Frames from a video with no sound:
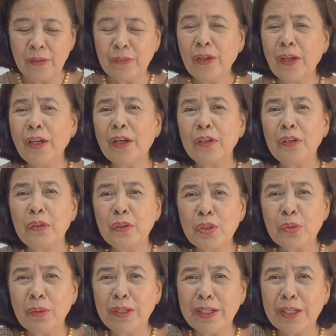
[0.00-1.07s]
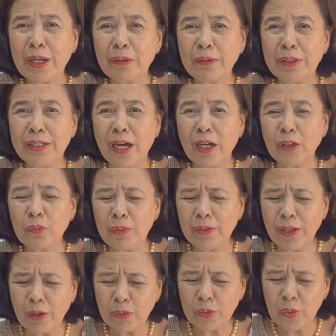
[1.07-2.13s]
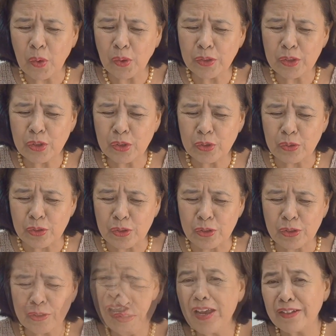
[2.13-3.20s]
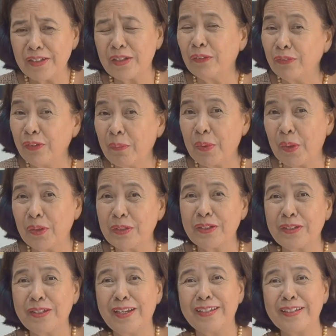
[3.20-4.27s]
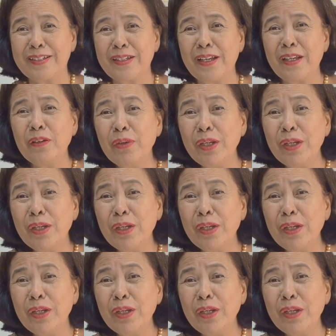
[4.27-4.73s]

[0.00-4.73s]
They are usually carried out without consciousness of the processes. And